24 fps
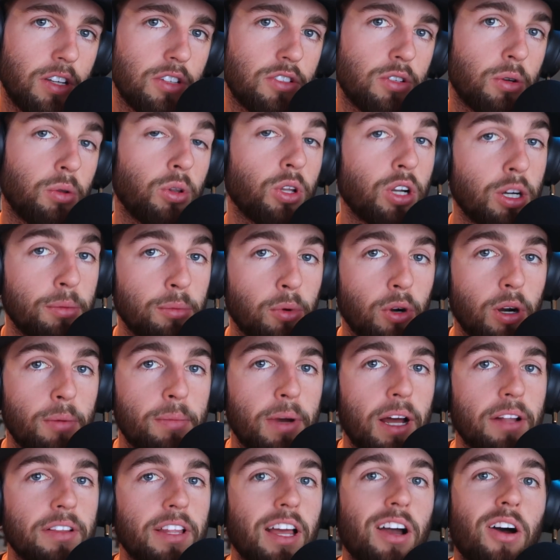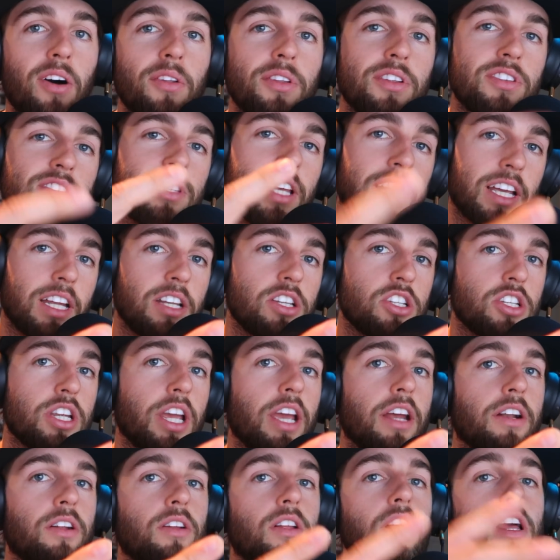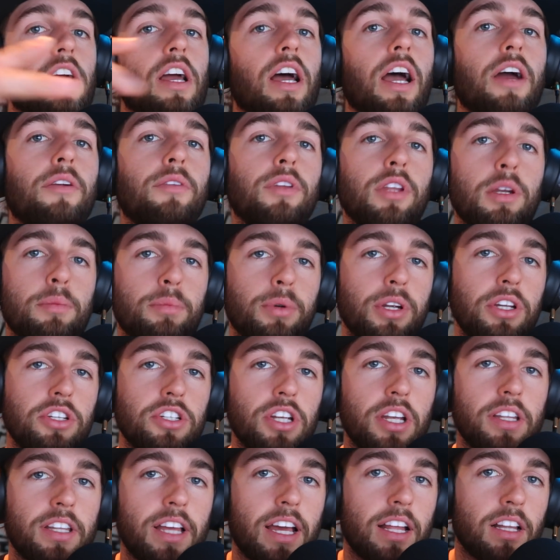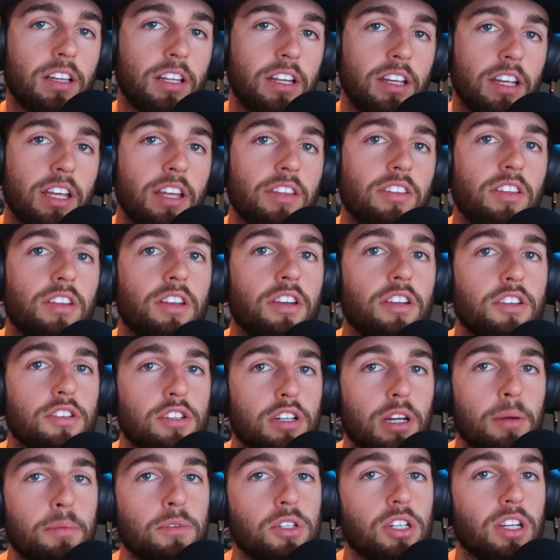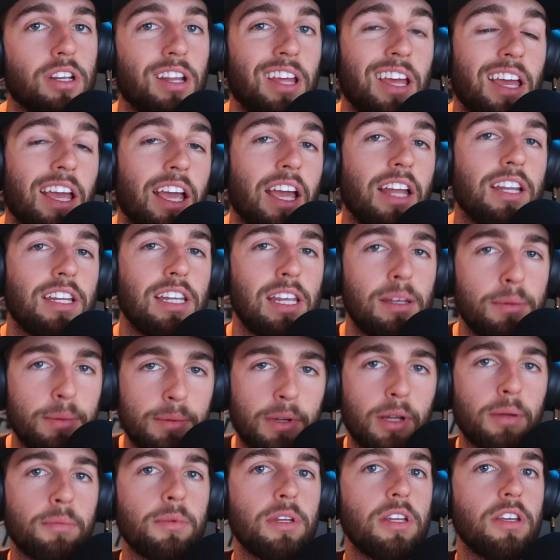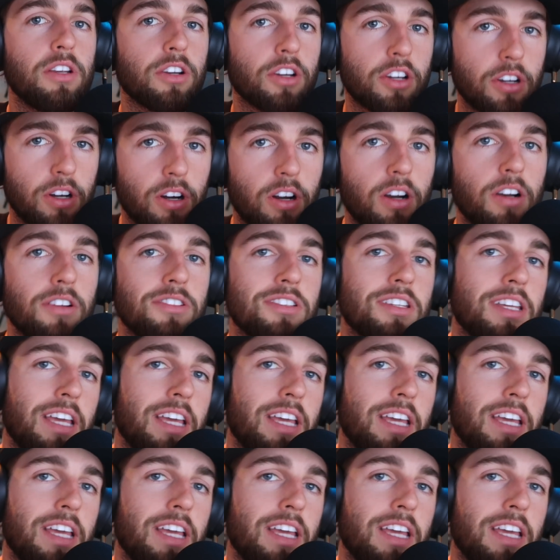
So learn more about that on the second channel. I'd really appreciate that. Link is in the description. And email me your cars,